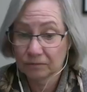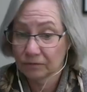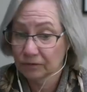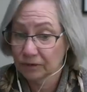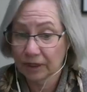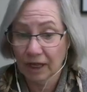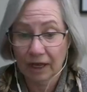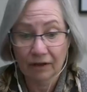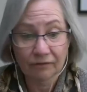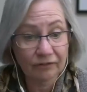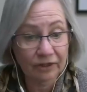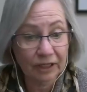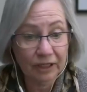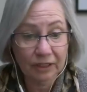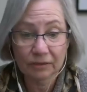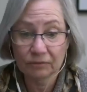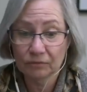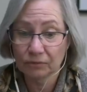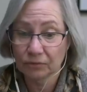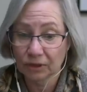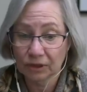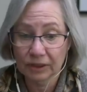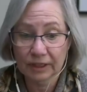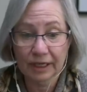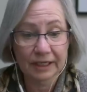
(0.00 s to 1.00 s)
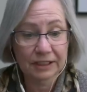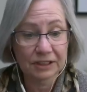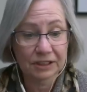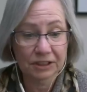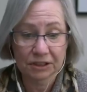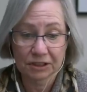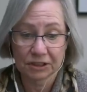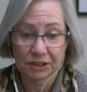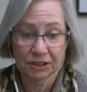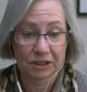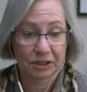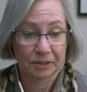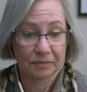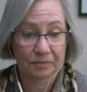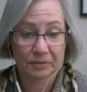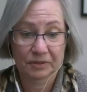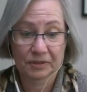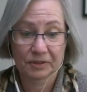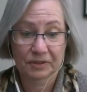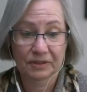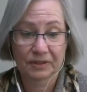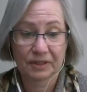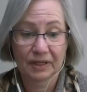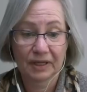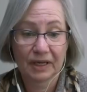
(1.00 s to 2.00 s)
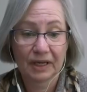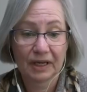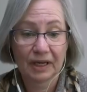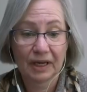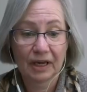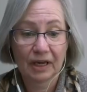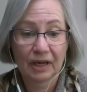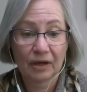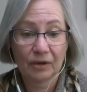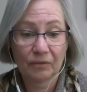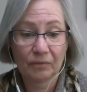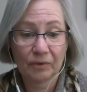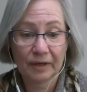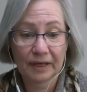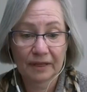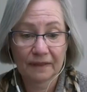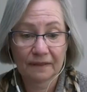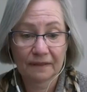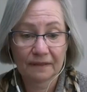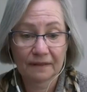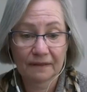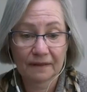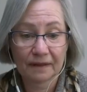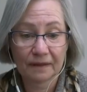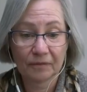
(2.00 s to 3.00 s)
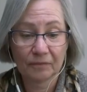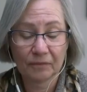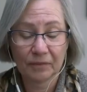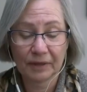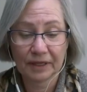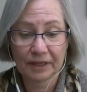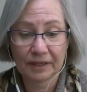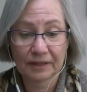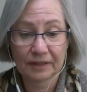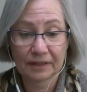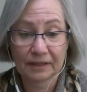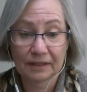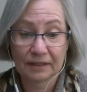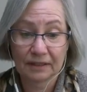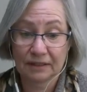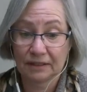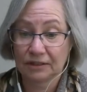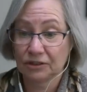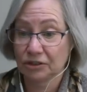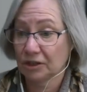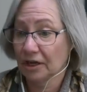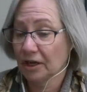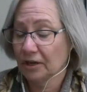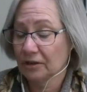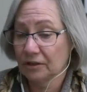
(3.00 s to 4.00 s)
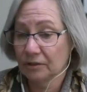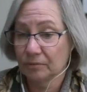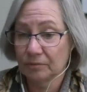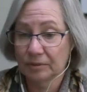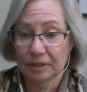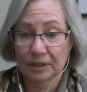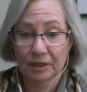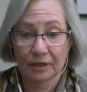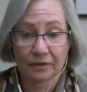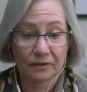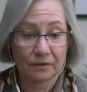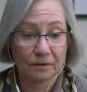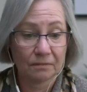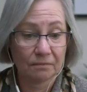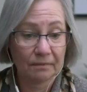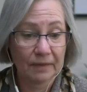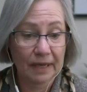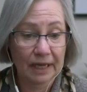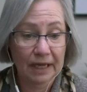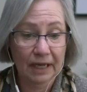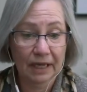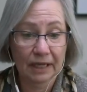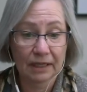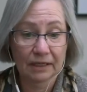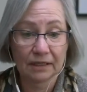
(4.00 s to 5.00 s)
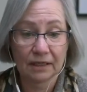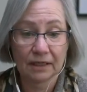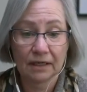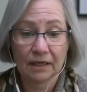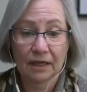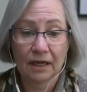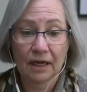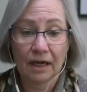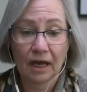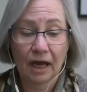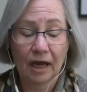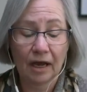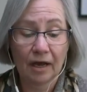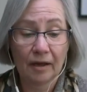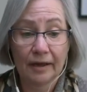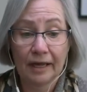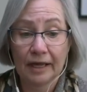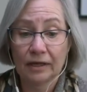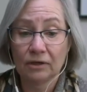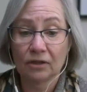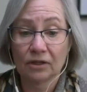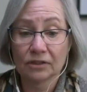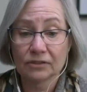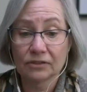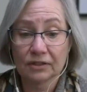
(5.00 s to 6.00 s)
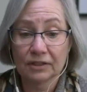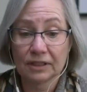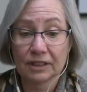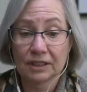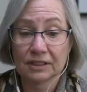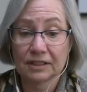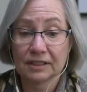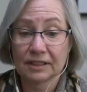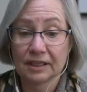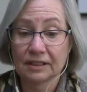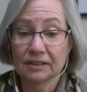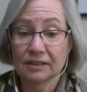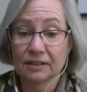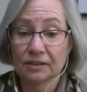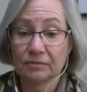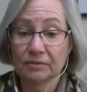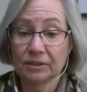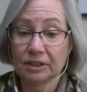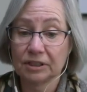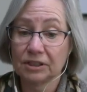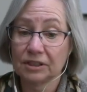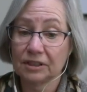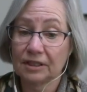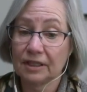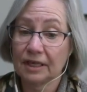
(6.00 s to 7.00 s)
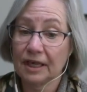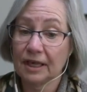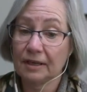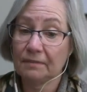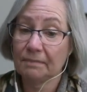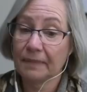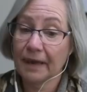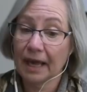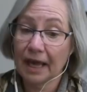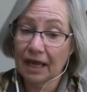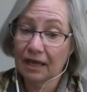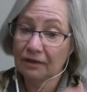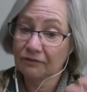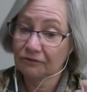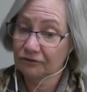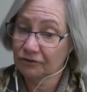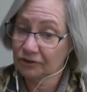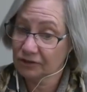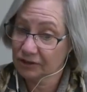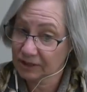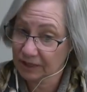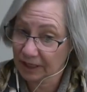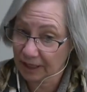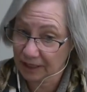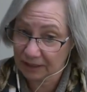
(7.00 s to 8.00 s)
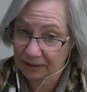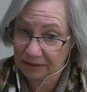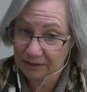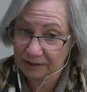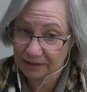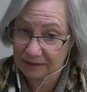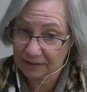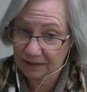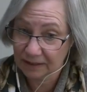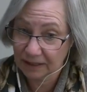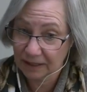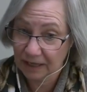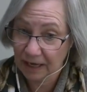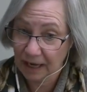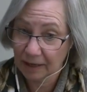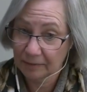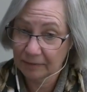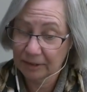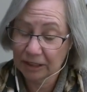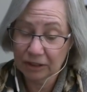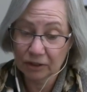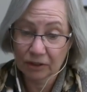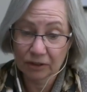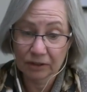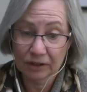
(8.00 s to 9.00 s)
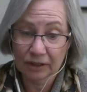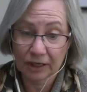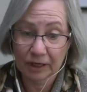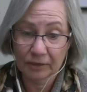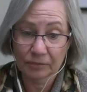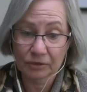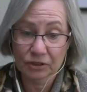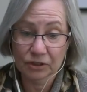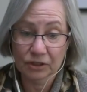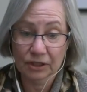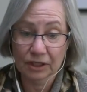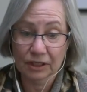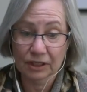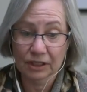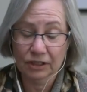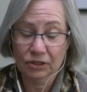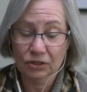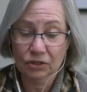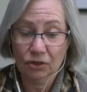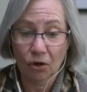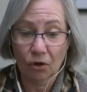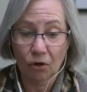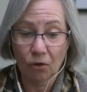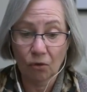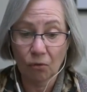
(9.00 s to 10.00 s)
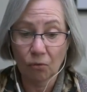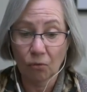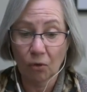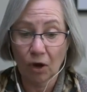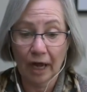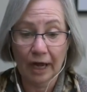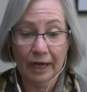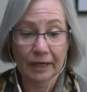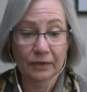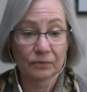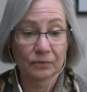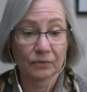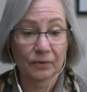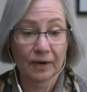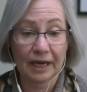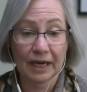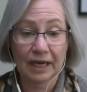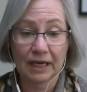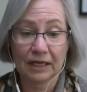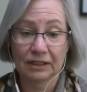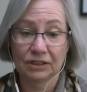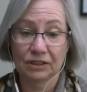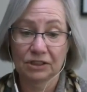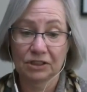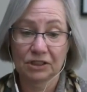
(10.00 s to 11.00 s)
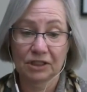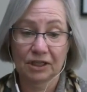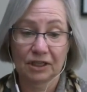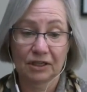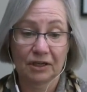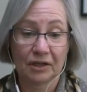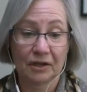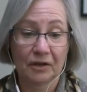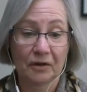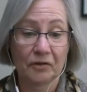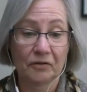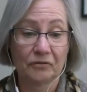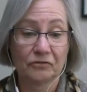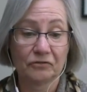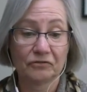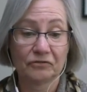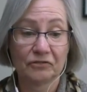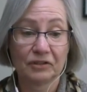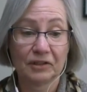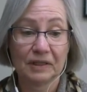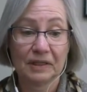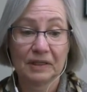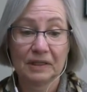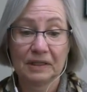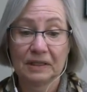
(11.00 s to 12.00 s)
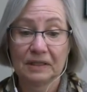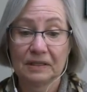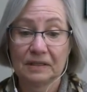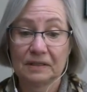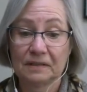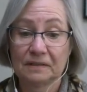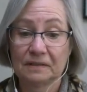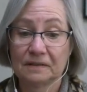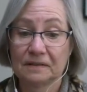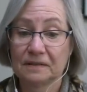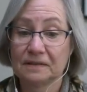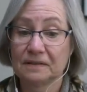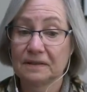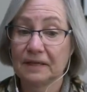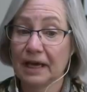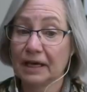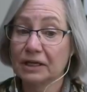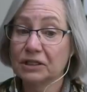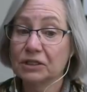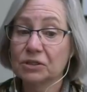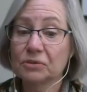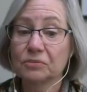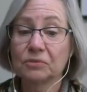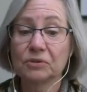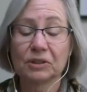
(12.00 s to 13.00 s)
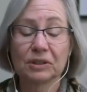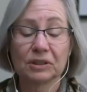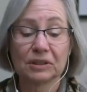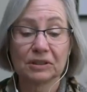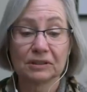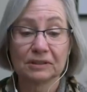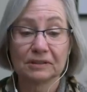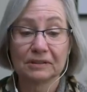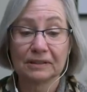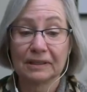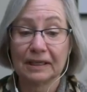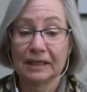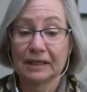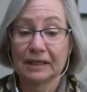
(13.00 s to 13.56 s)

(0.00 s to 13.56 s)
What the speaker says: loving relationships with each other, with other men, and also the extent to which they pay for sex. I mean, there was this whole wide range of sexual